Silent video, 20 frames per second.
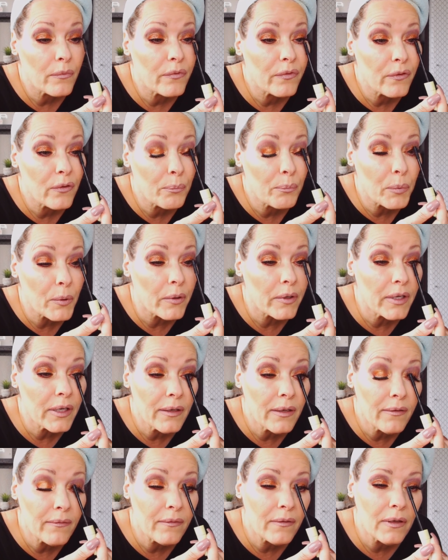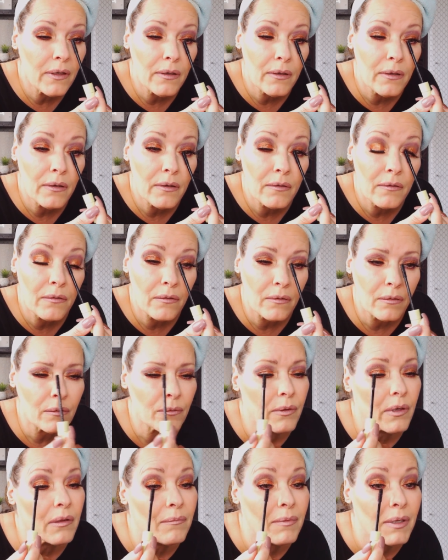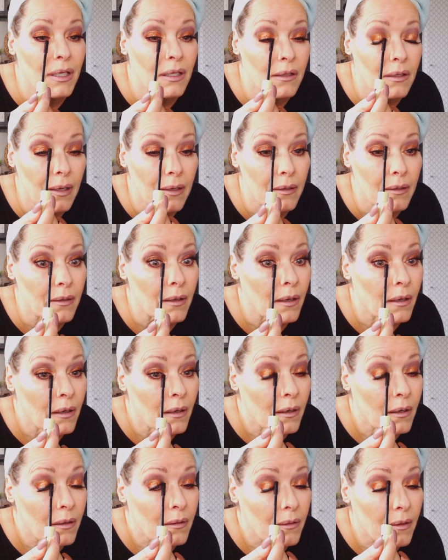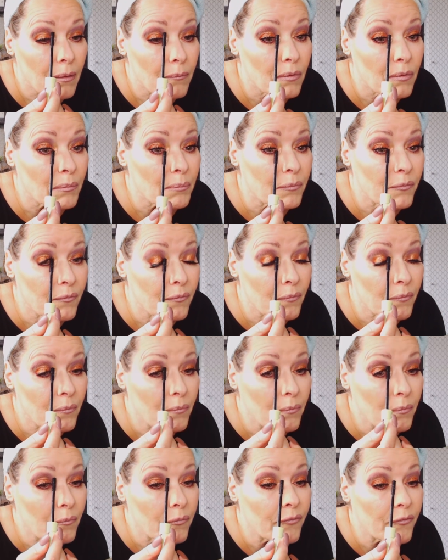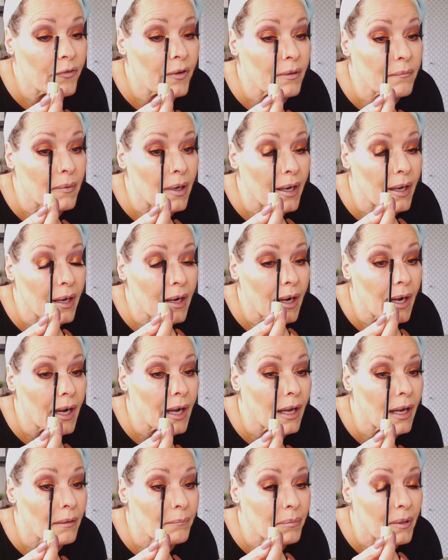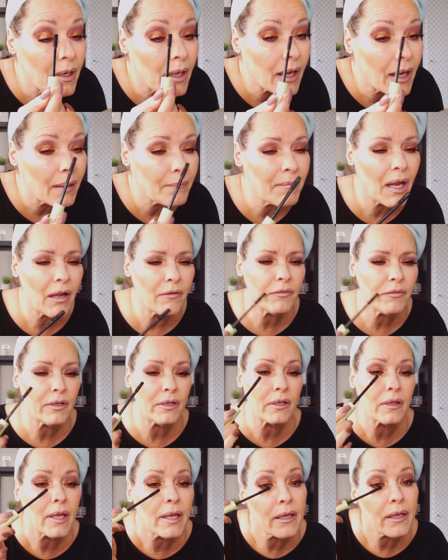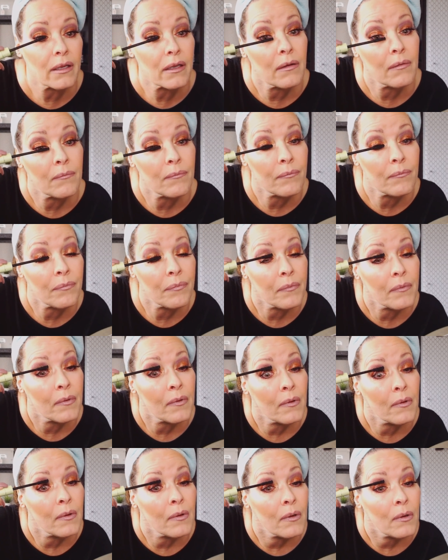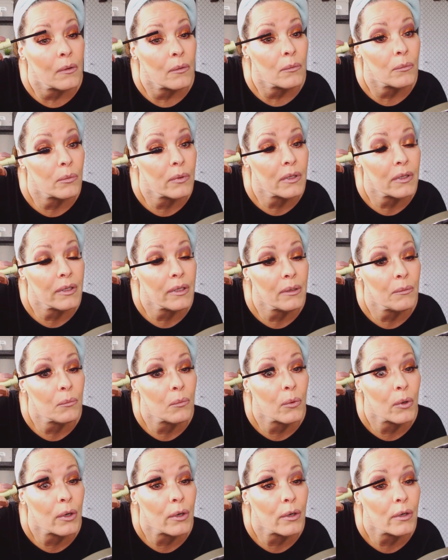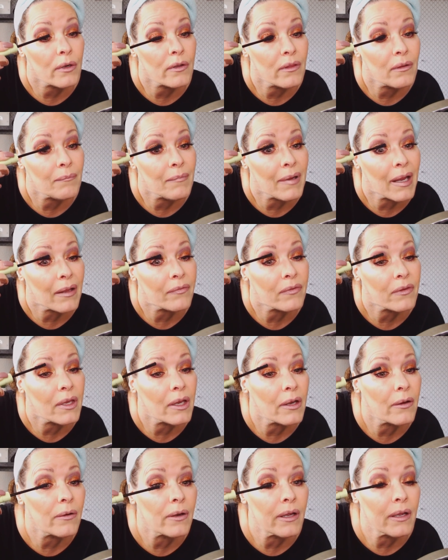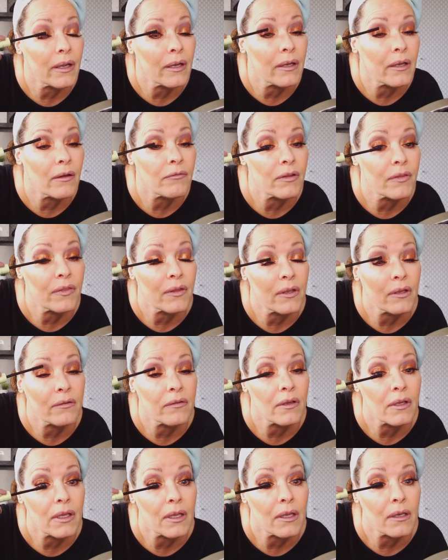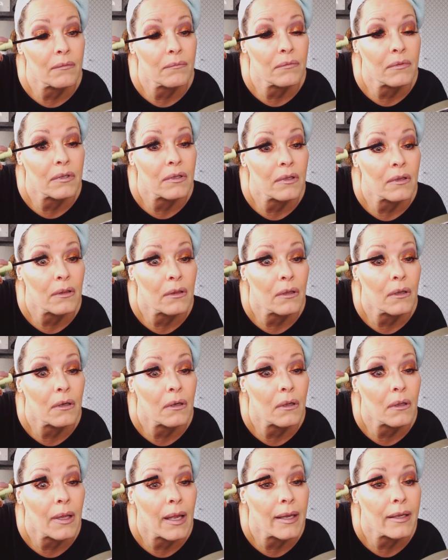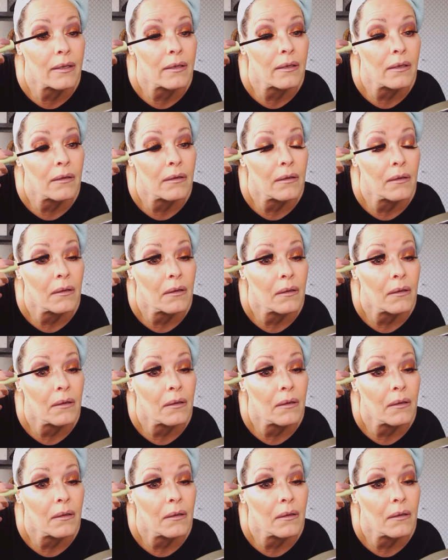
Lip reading: super easy. Do you know what I mean? Like, they would fit my eye, but I'm having to like really work the mascara and everything to get them to look like